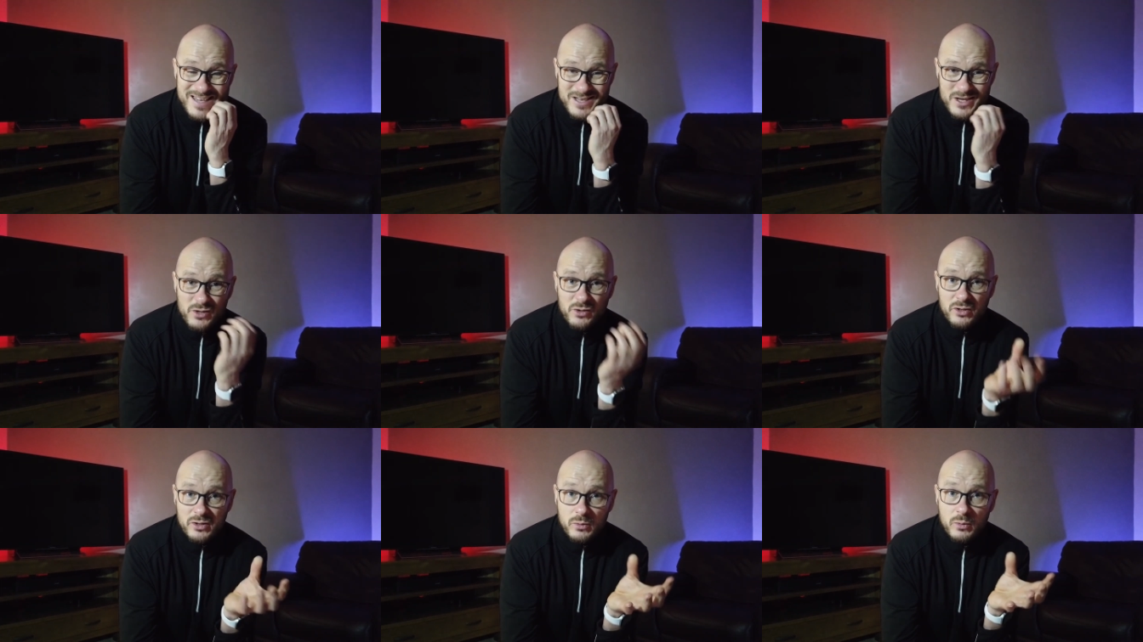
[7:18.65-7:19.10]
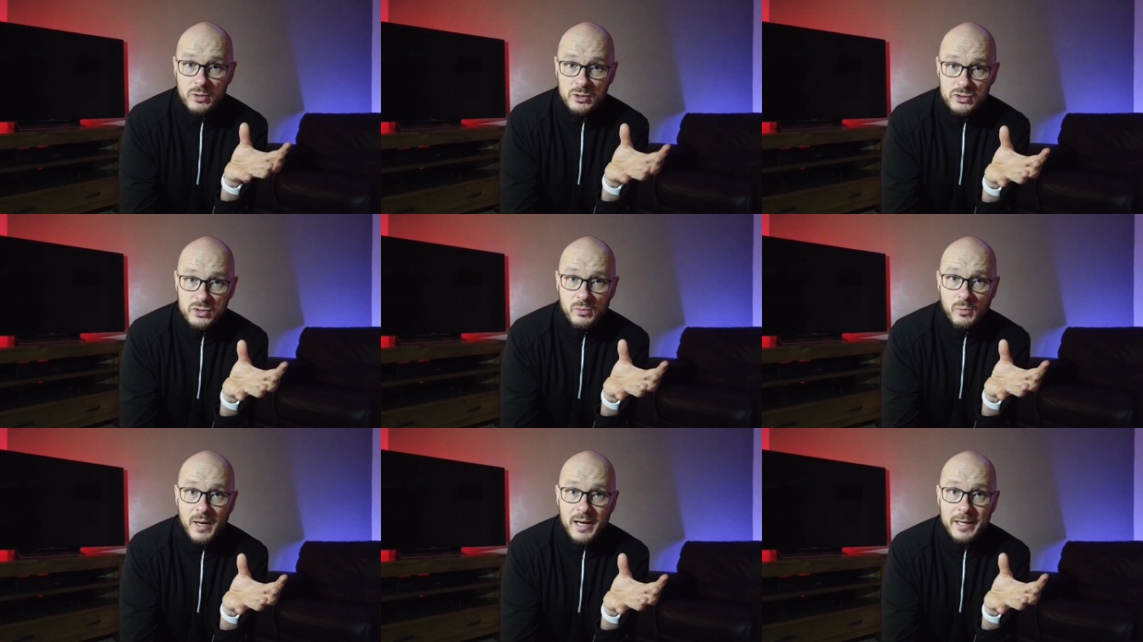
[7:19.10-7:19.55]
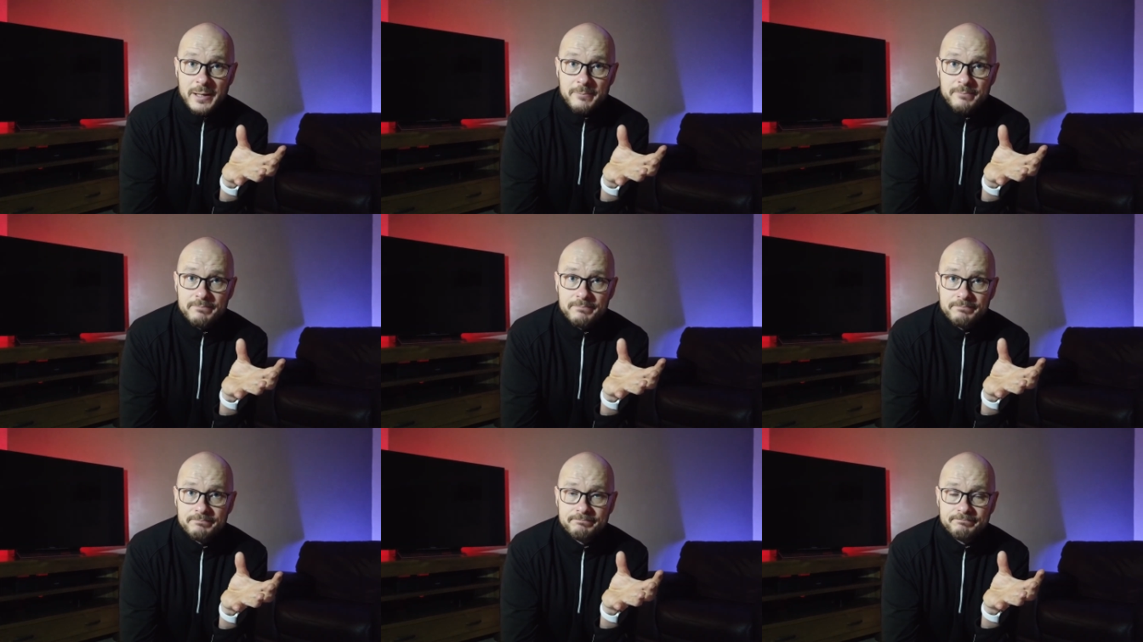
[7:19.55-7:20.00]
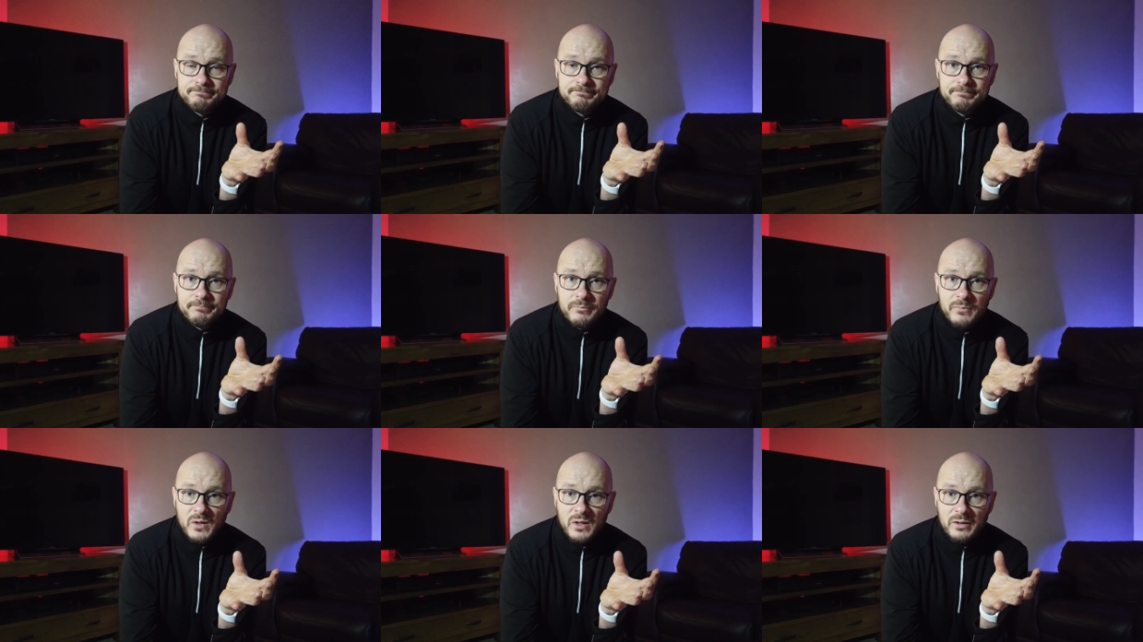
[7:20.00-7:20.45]
You've got to watch your weight.
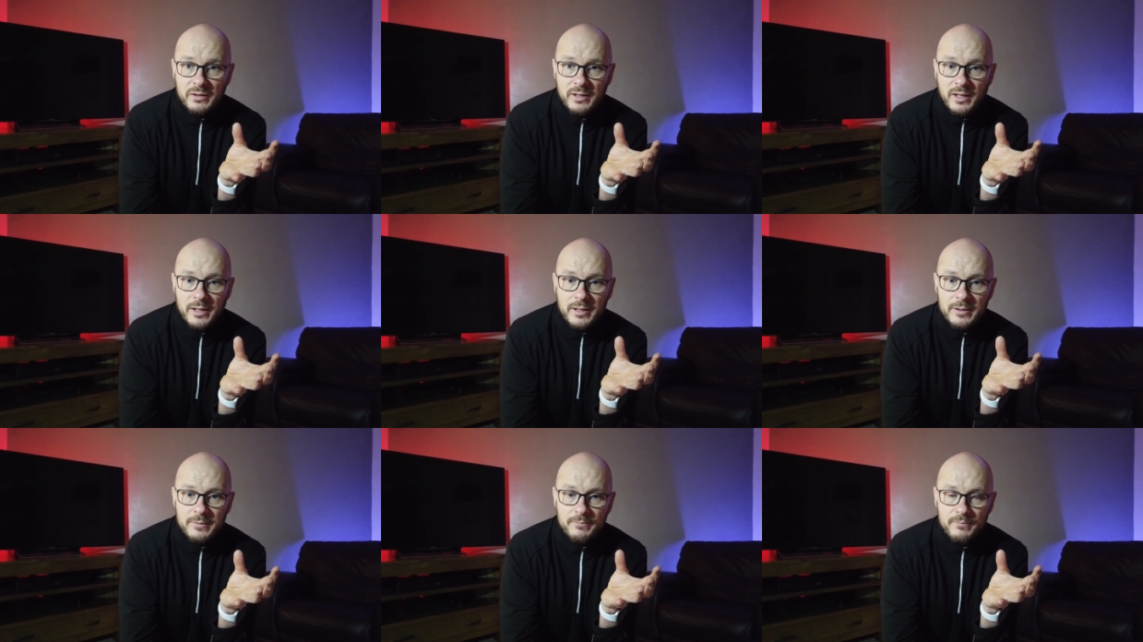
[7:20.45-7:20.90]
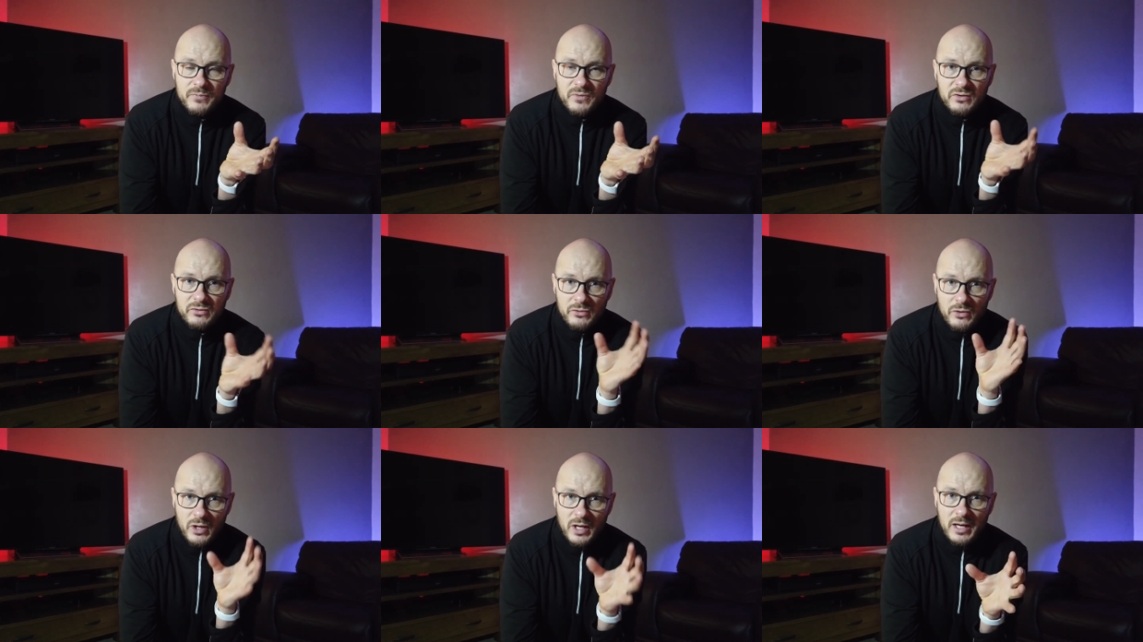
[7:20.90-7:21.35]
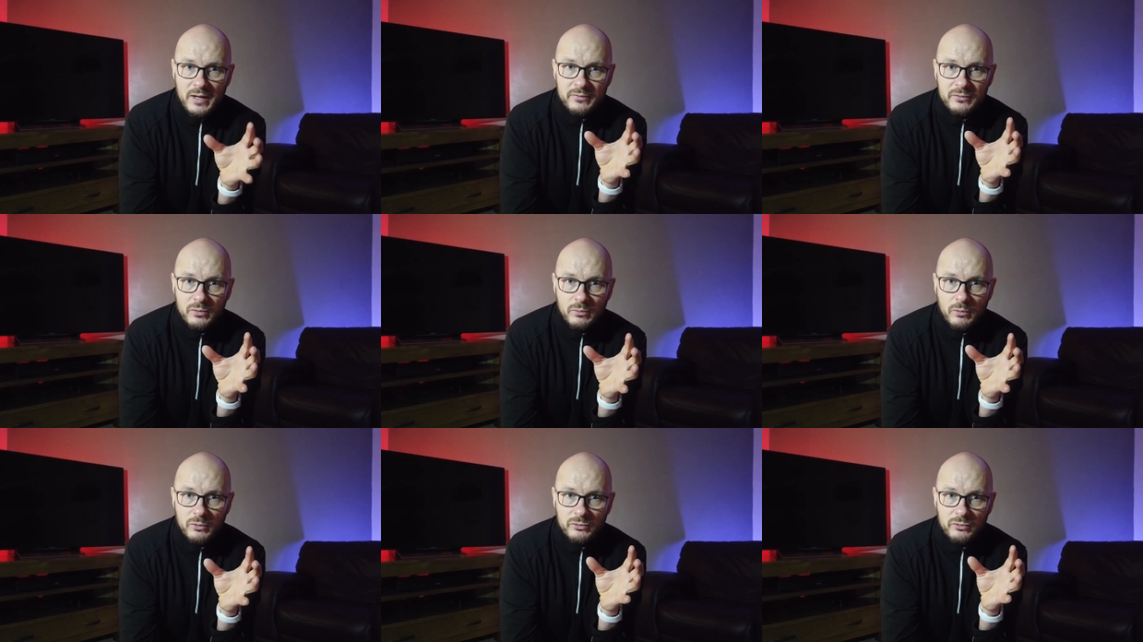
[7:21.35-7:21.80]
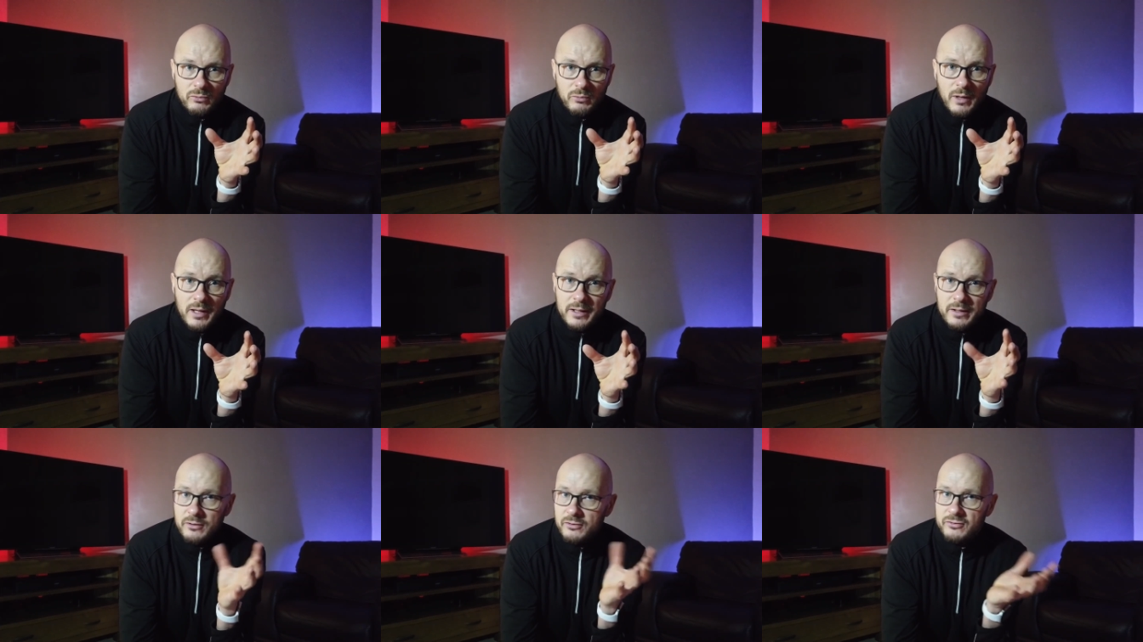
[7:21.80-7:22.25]
Okay, so you have to watch your weight.